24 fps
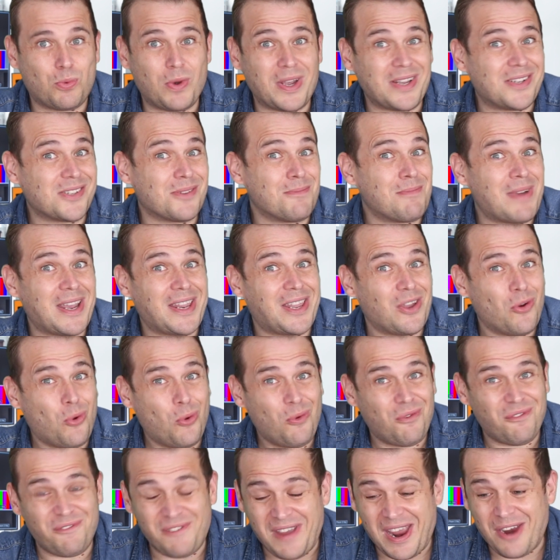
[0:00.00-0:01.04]
wings and make it
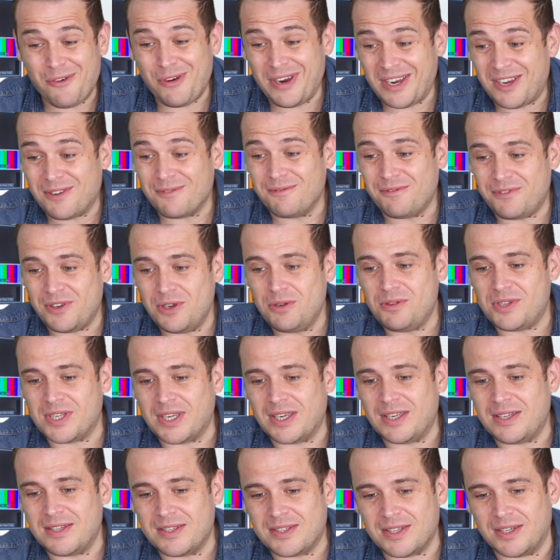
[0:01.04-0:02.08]
all very
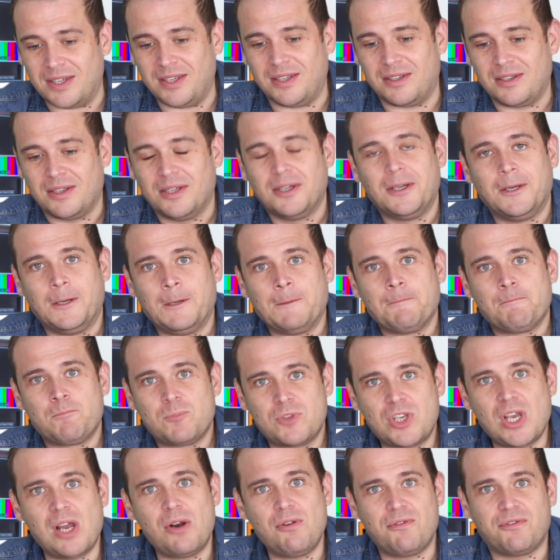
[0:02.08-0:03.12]
confusing indeed.
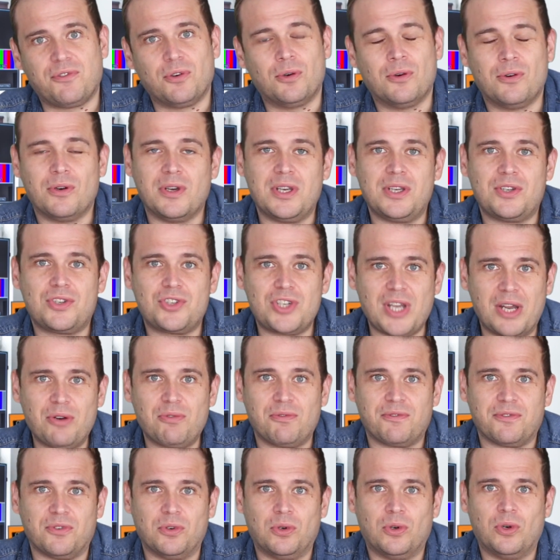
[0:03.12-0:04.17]
Channel 4 is
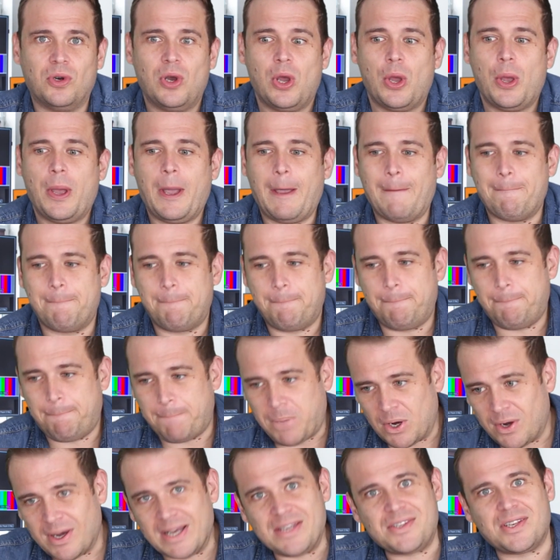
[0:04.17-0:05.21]
Channel 4. It
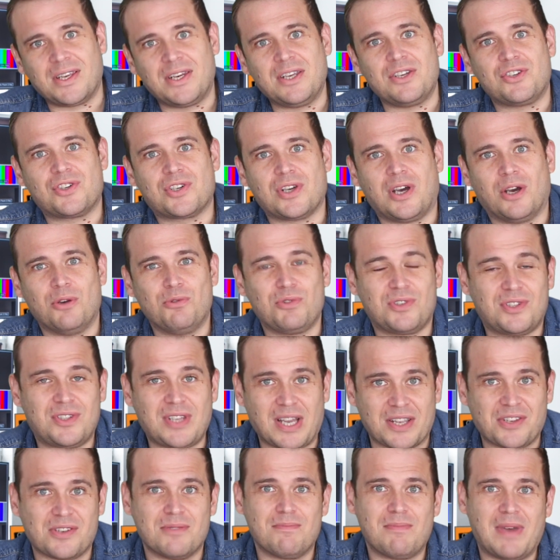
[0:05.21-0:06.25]
buys in its shows,
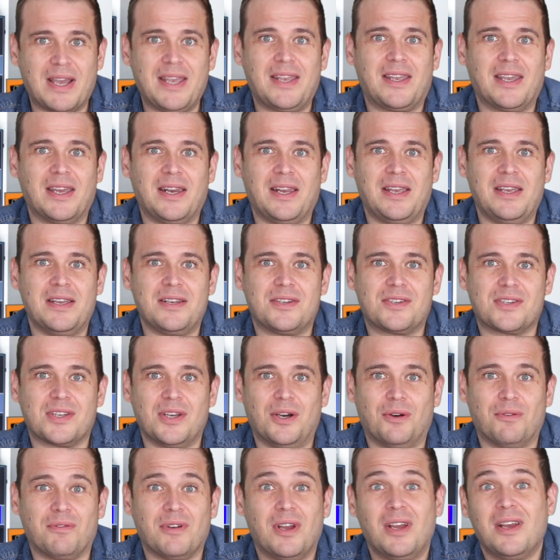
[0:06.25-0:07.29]
doesn't make any
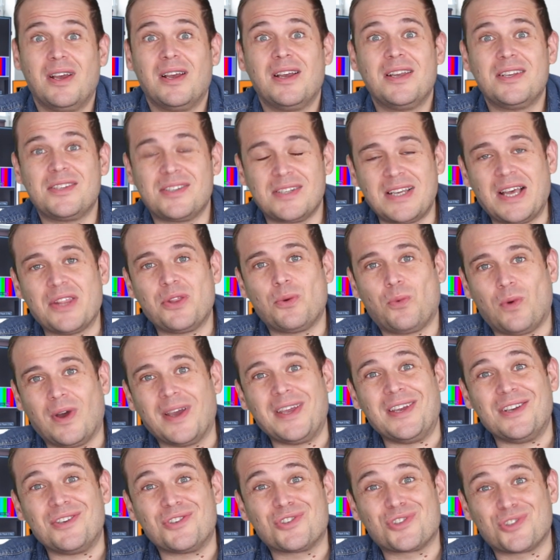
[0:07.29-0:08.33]
itself. Isn't that the
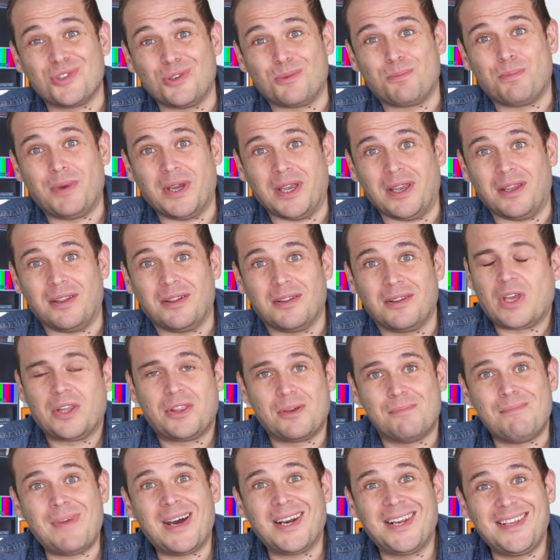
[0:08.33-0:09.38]
way it should be?
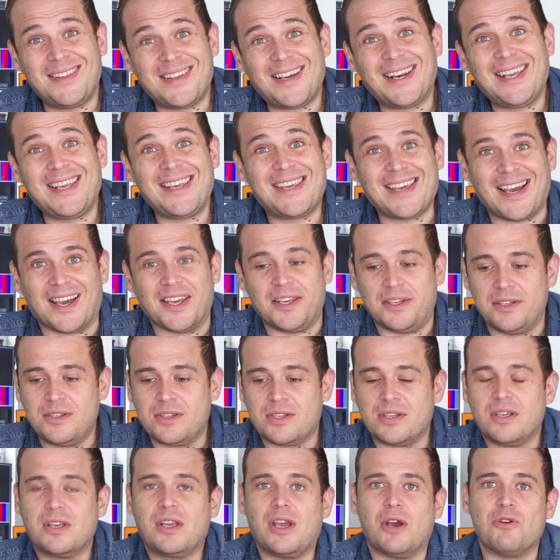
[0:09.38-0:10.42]
The money that it
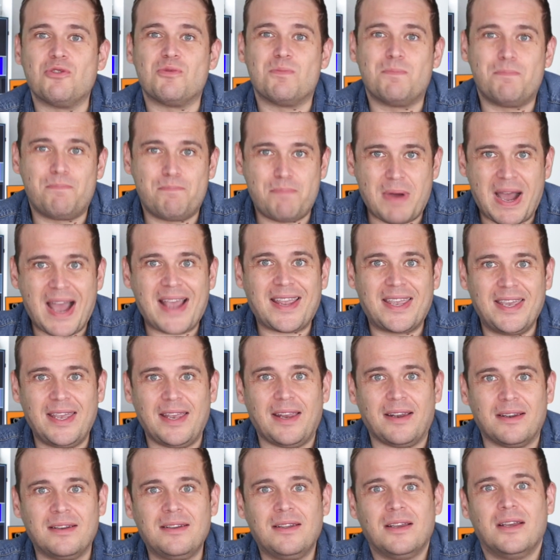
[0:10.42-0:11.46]
gains goes back
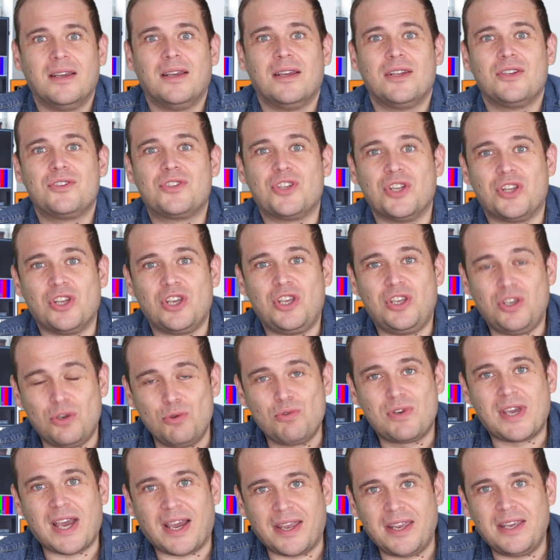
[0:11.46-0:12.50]
in to the
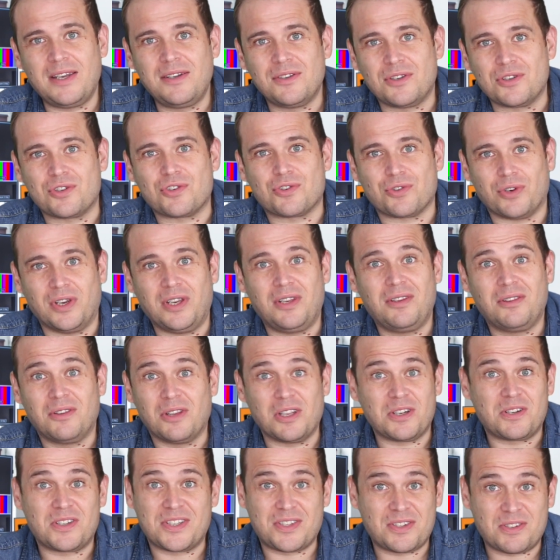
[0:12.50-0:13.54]
UK industry,
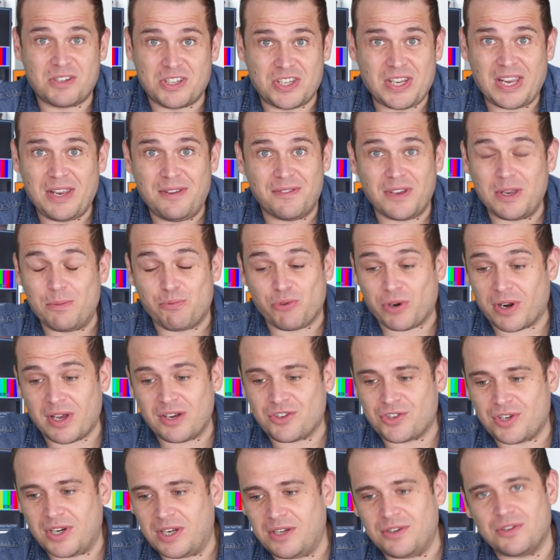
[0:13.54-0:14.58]
the TV
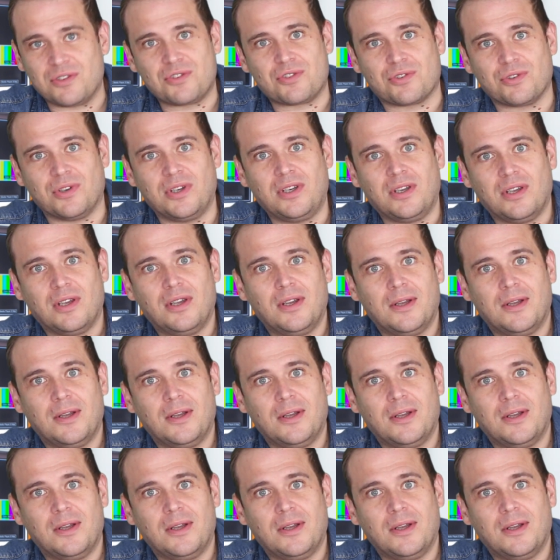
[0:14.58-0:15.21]
production industry,